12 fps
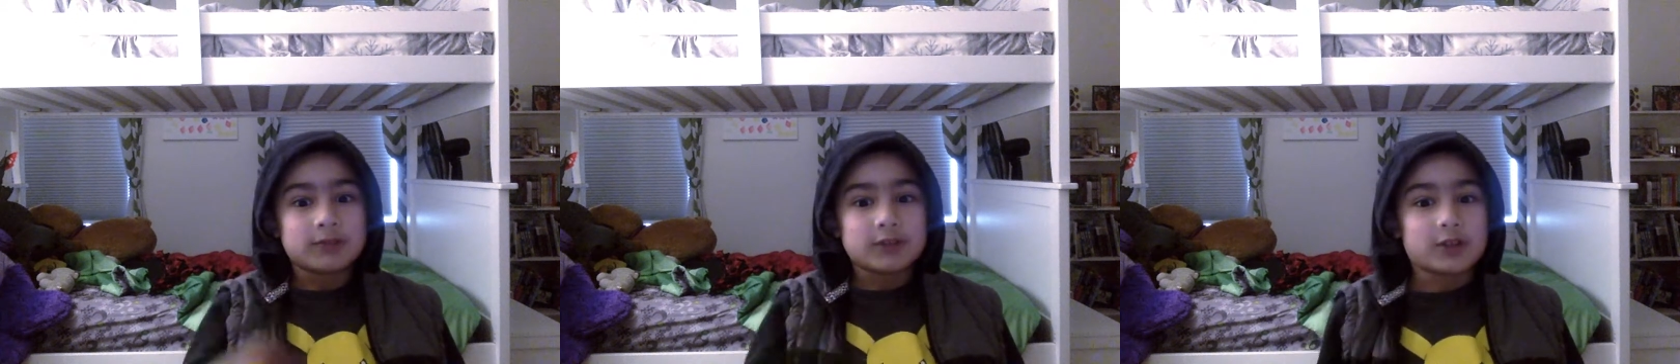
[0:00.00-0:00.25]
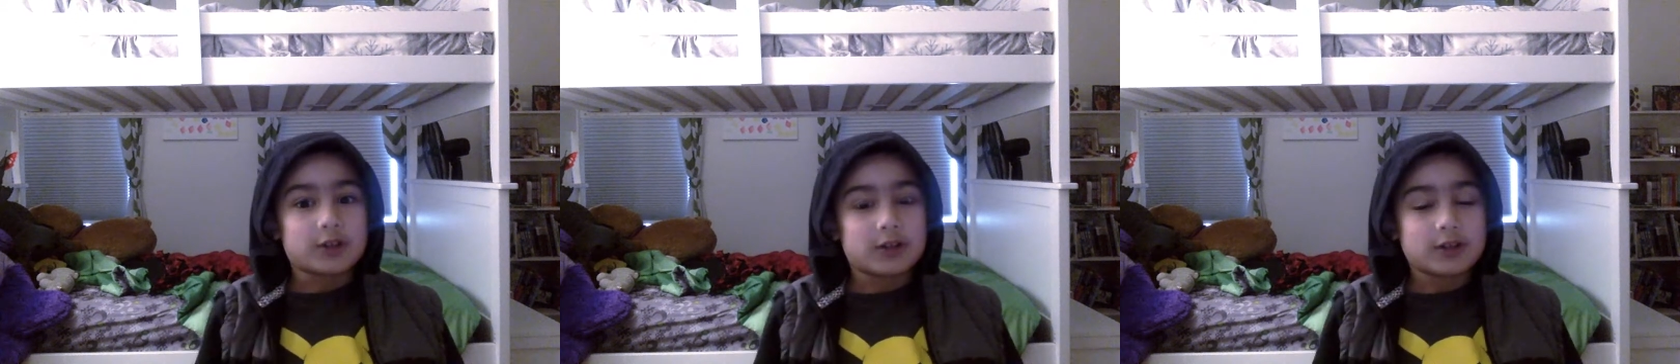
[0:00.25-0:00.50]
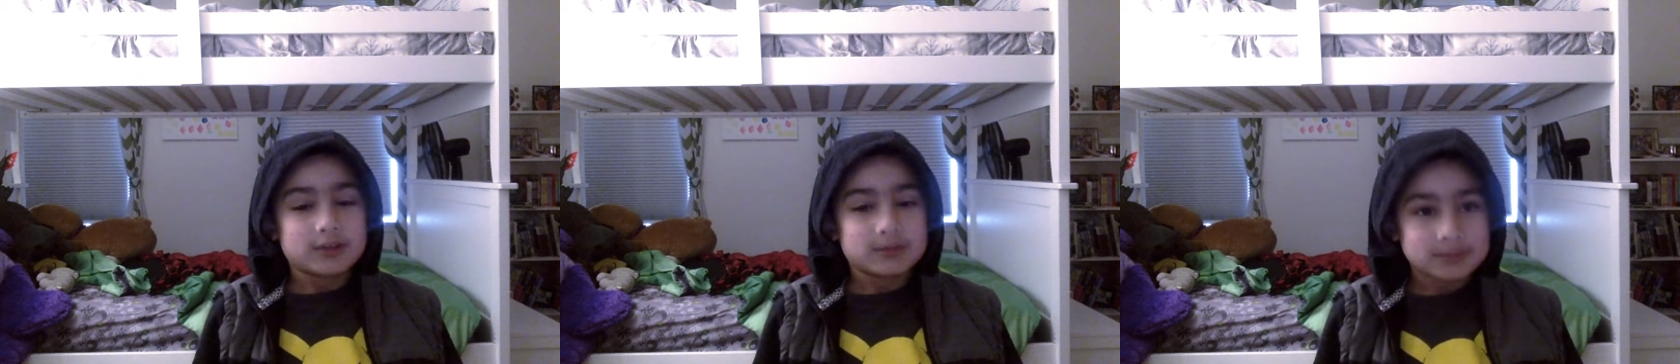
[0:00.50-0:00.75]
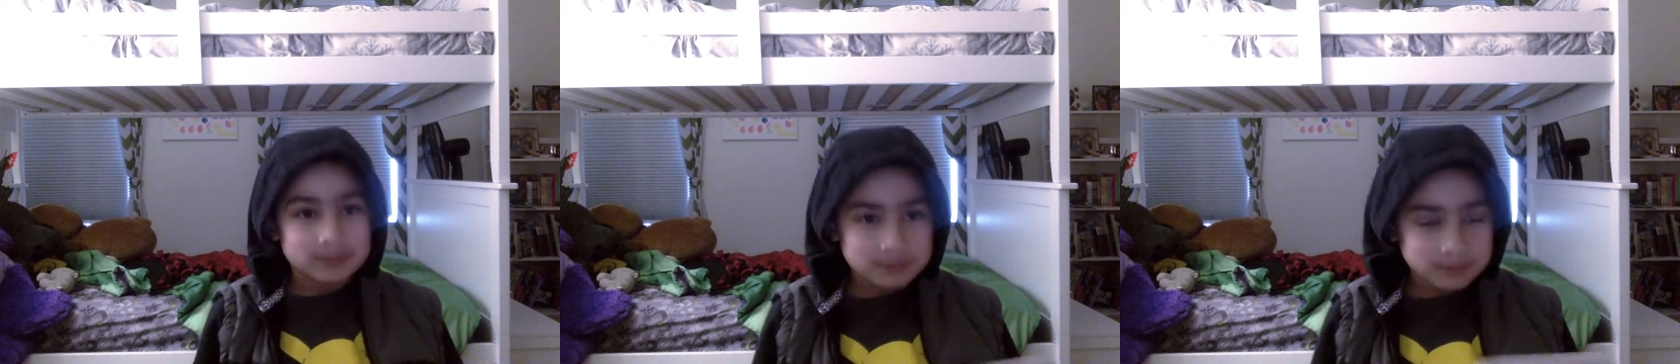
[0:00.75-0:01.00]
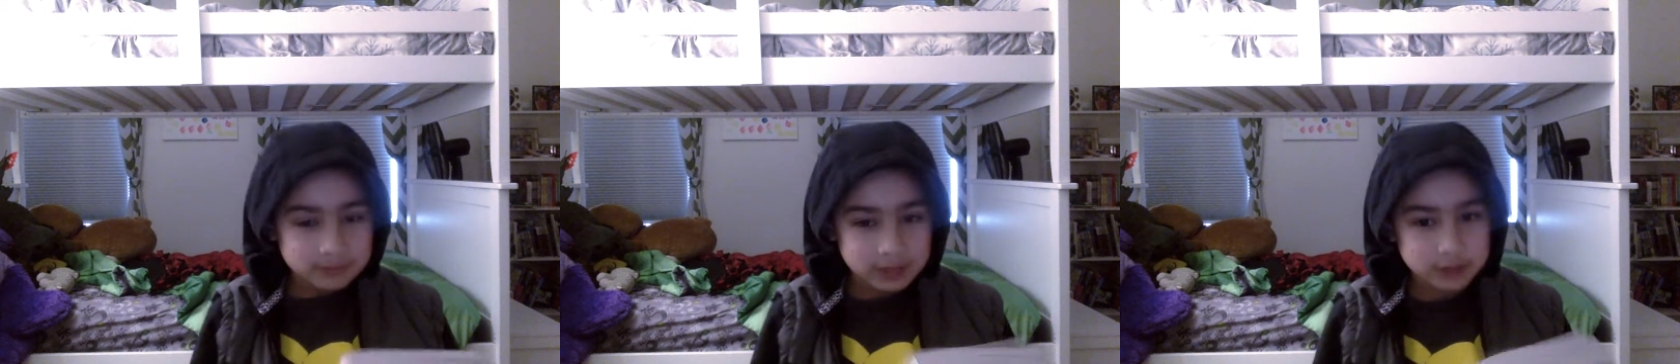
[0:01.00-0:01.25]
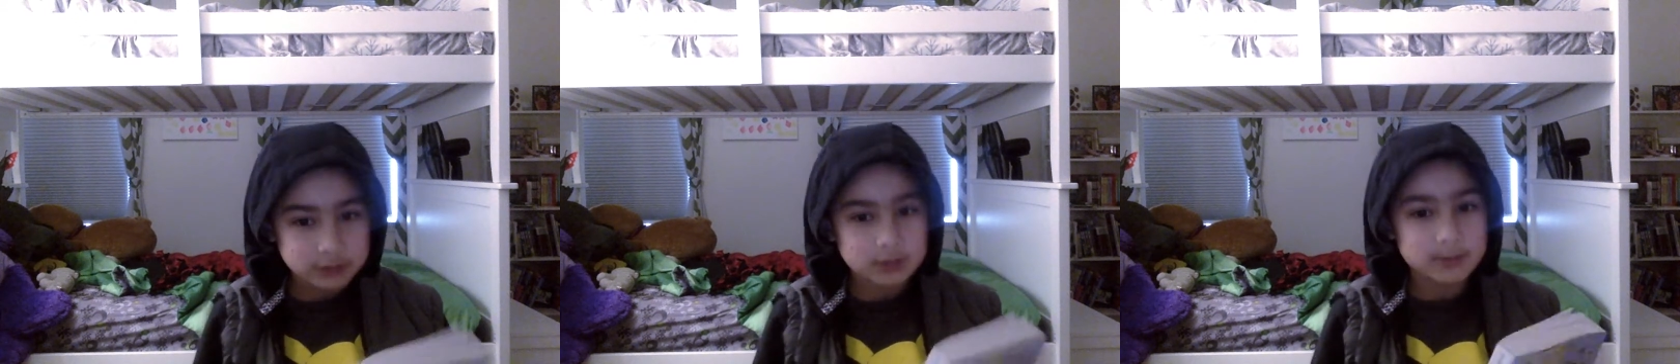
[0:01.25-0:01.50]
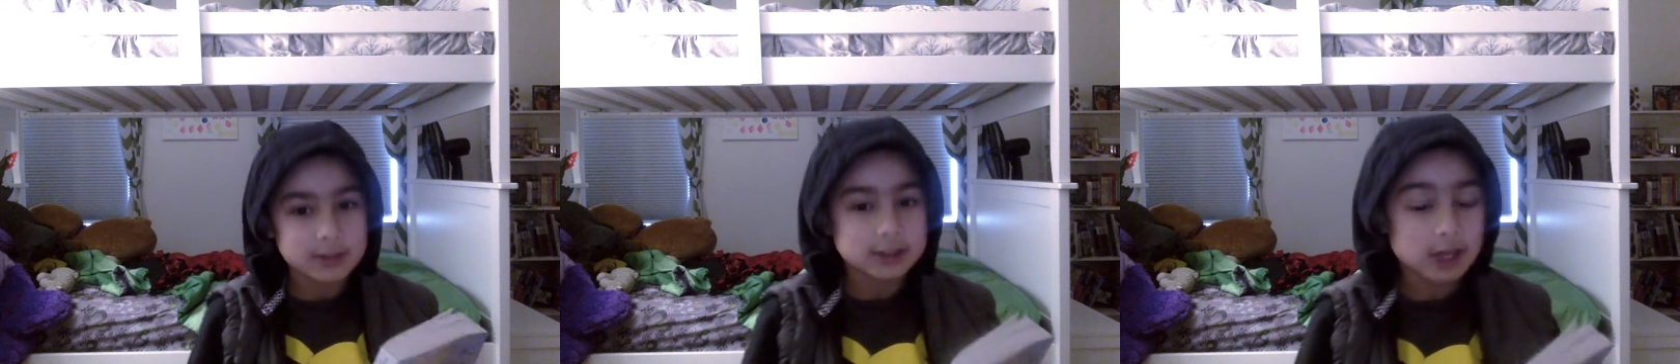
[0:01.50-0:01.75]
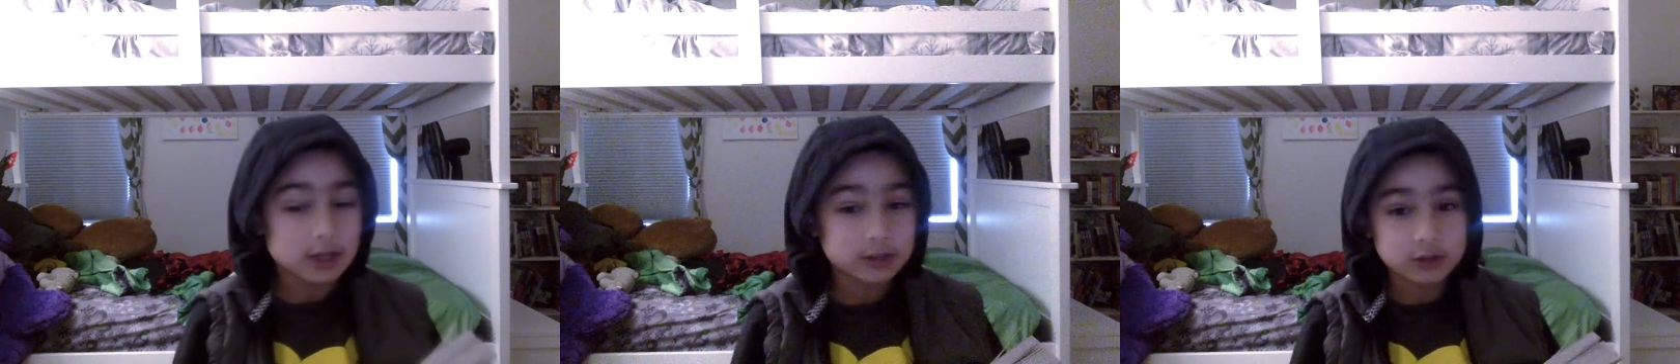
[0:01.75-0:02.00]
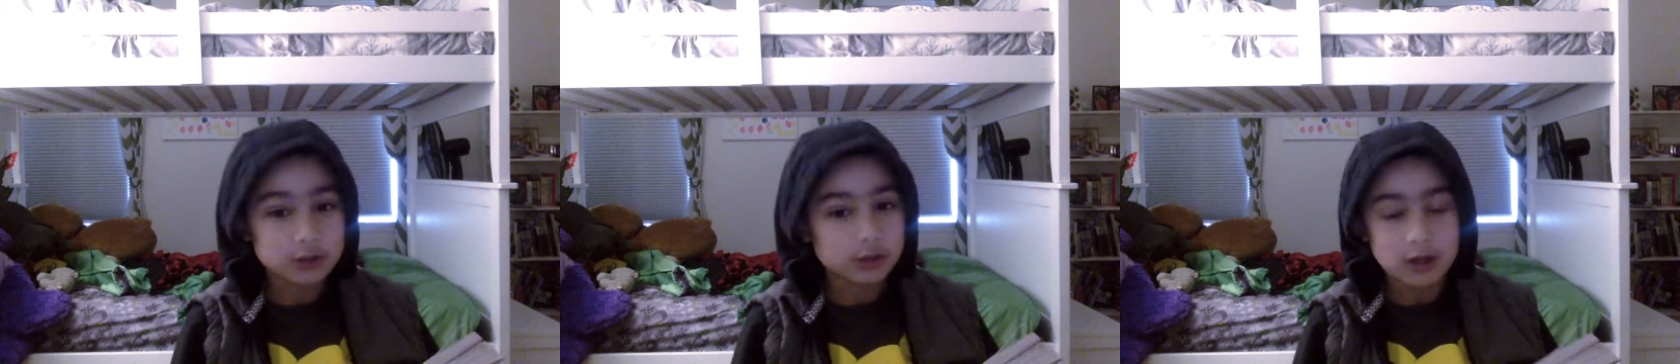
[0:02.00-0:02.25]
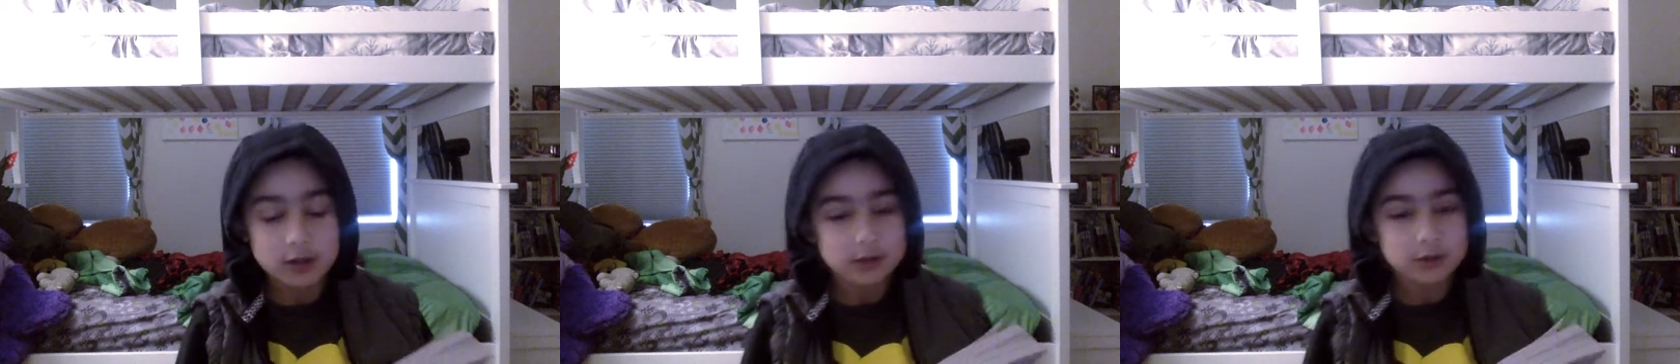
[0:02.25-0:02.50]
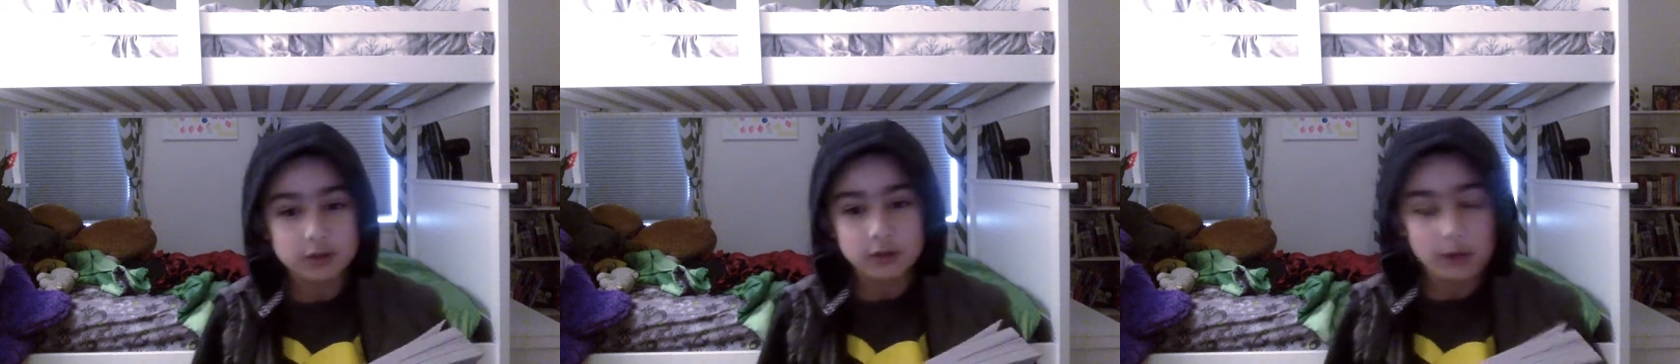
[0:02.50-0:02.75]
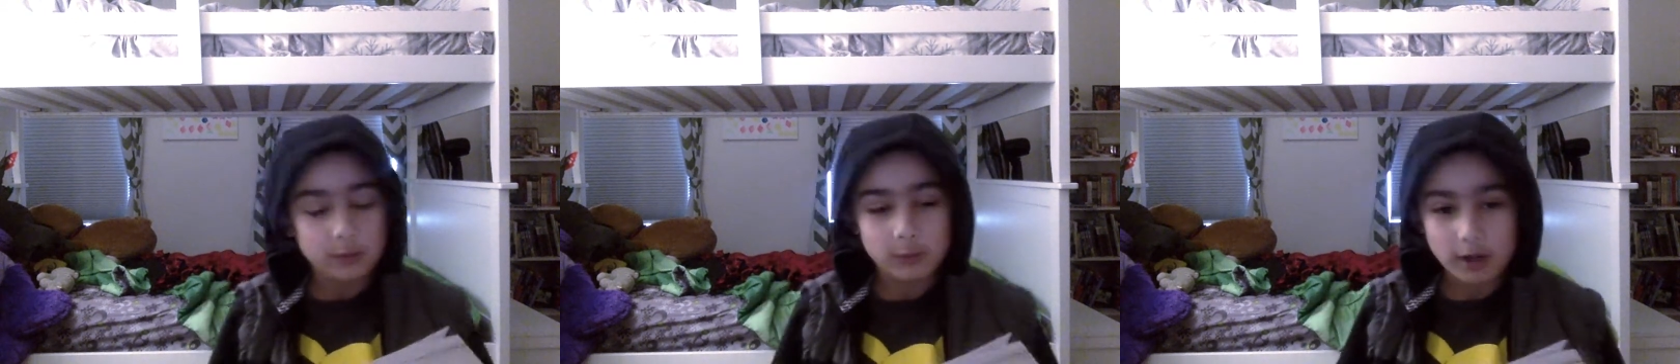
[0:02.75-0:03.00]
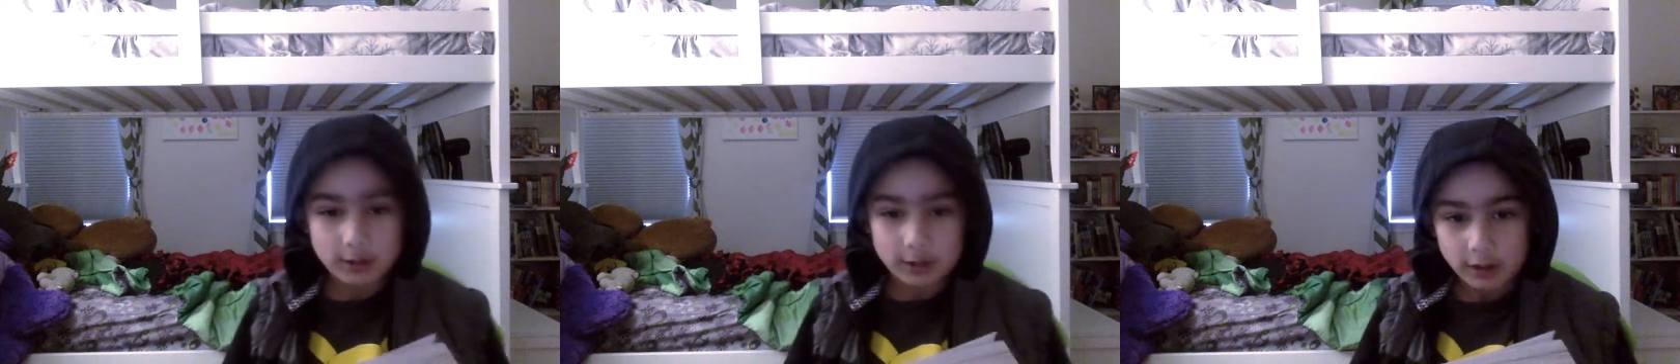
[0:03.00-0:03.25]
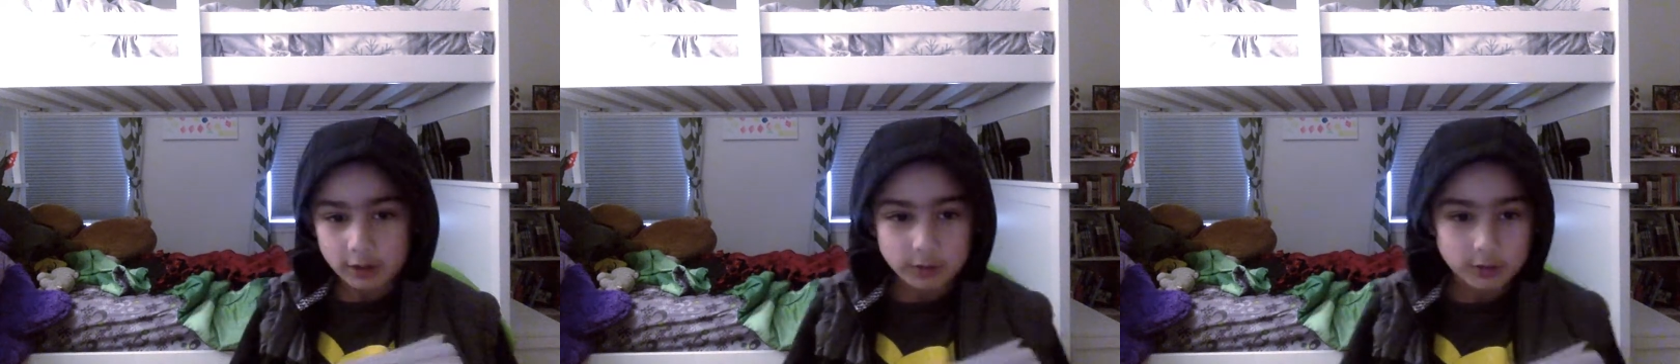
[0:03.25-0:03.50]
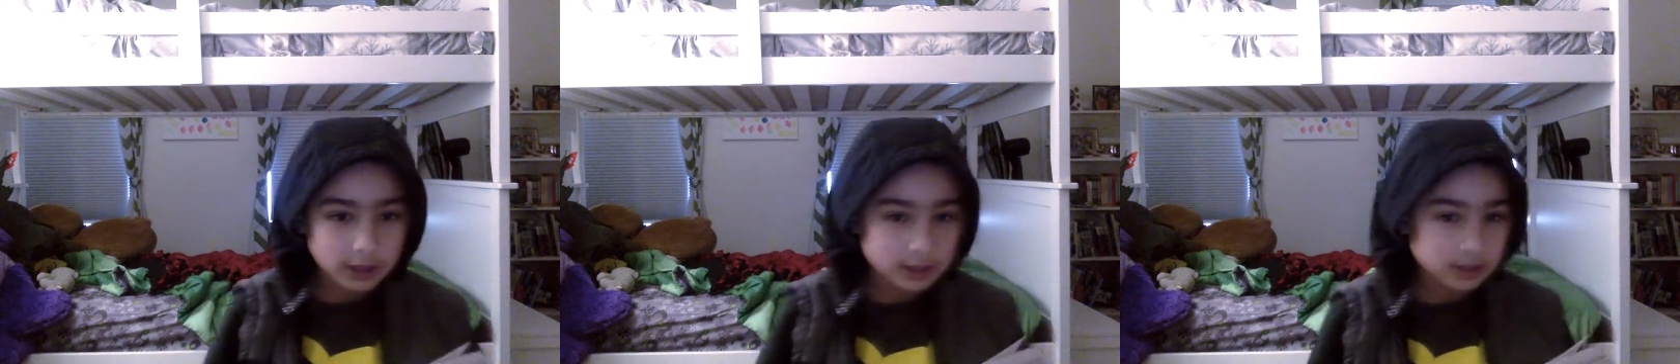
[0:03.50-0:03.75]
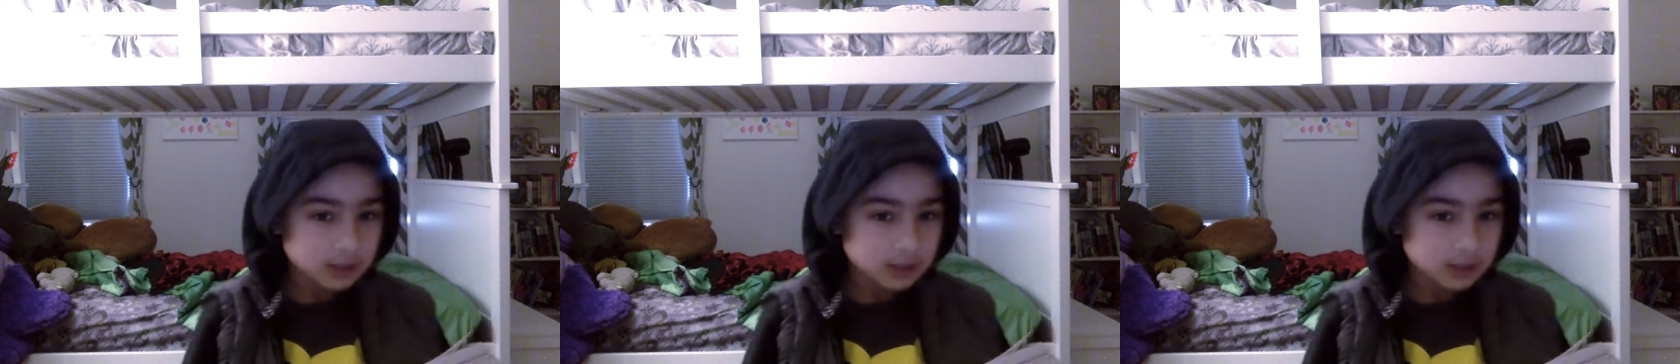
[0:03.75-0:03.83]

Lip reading: Her. That's what it means. I don't know. Why did I do that?